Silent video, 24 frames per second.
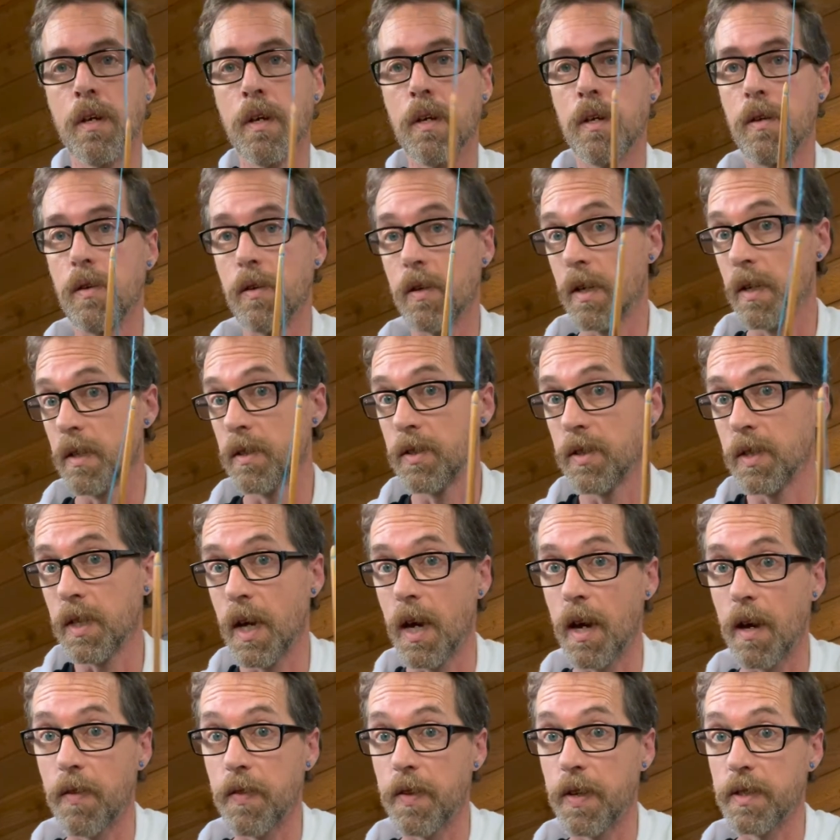You can see
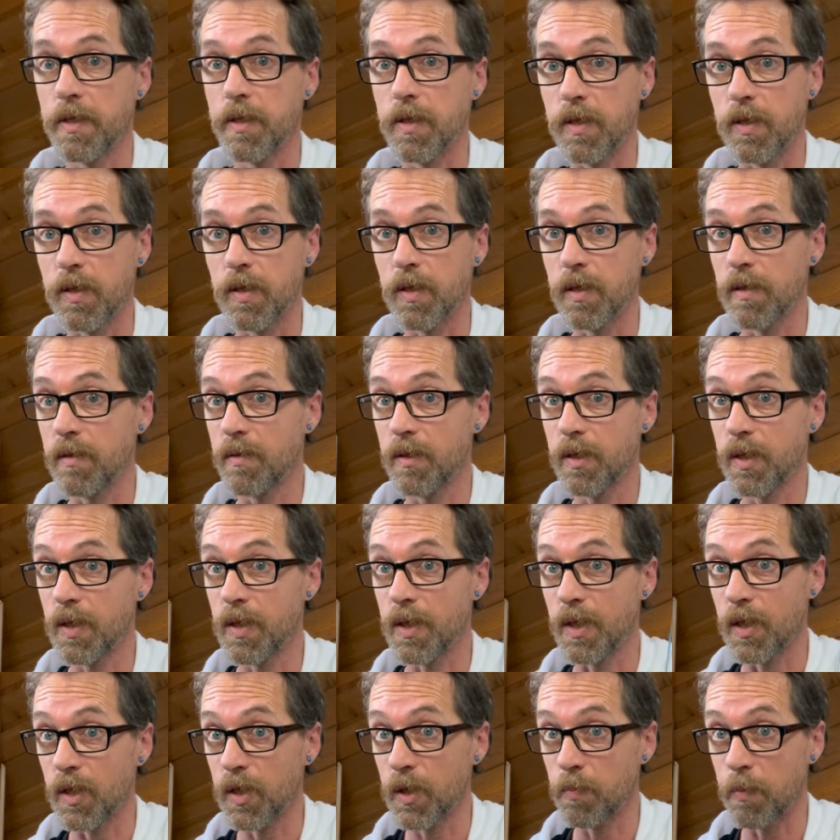how this is
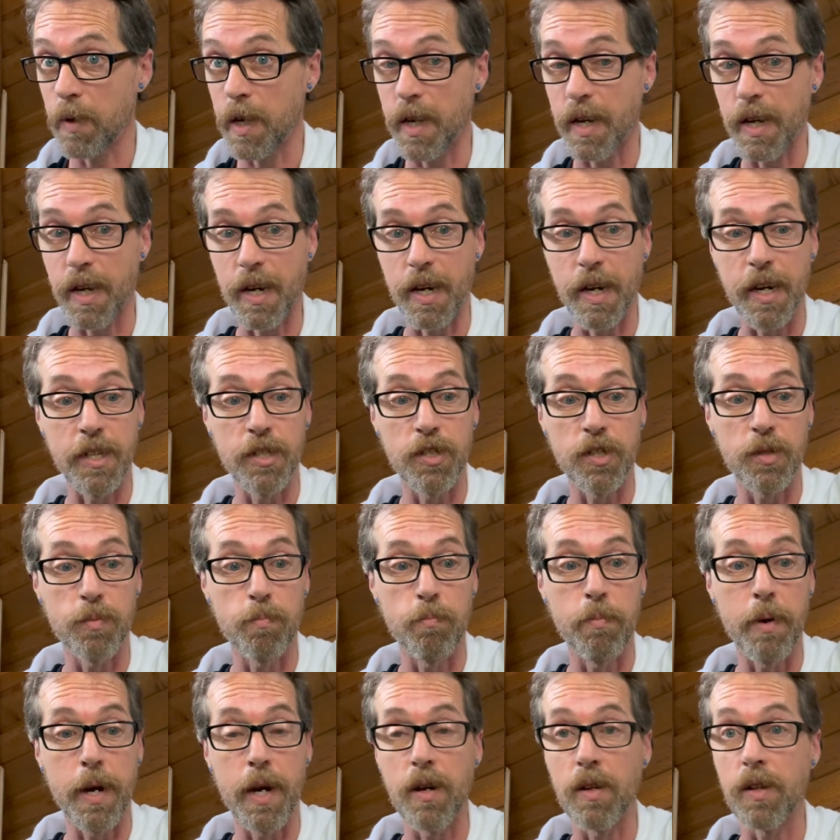still spinning, and I just
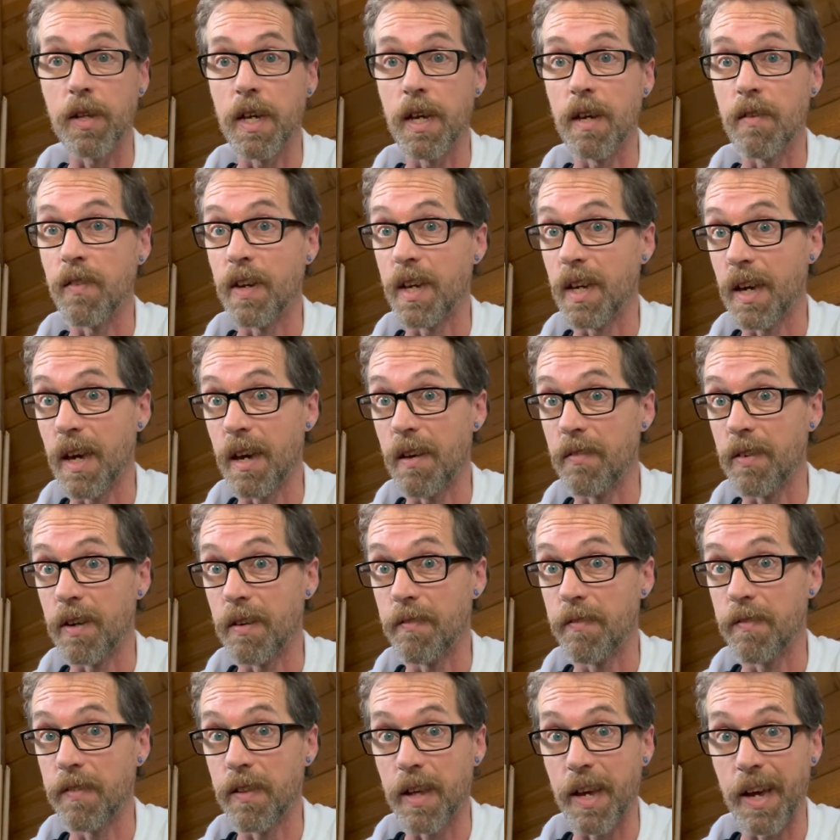barely even gave it
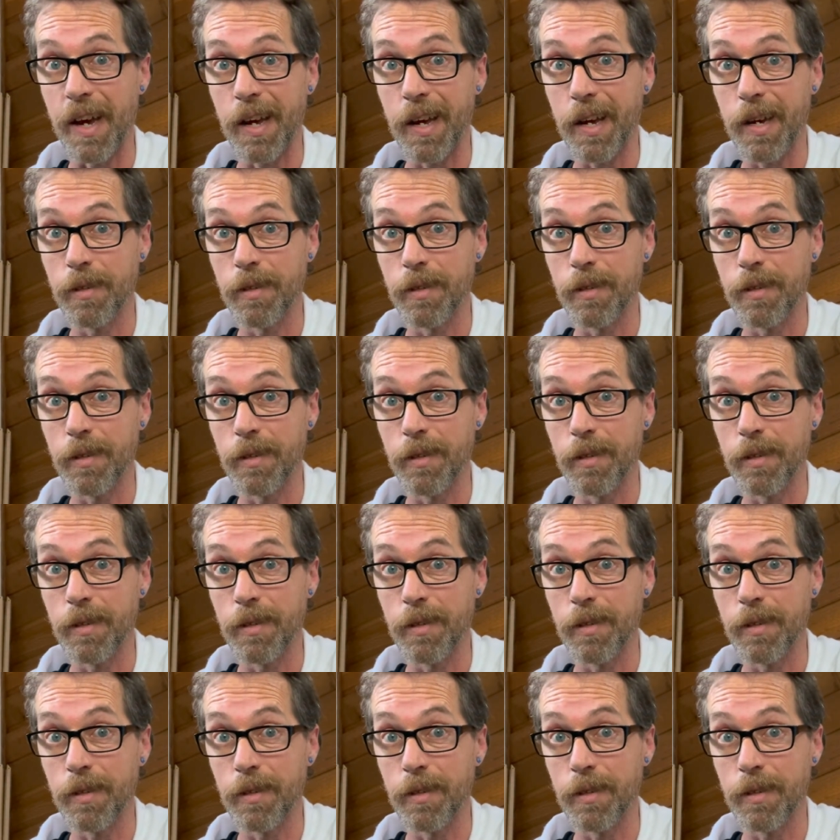a flick.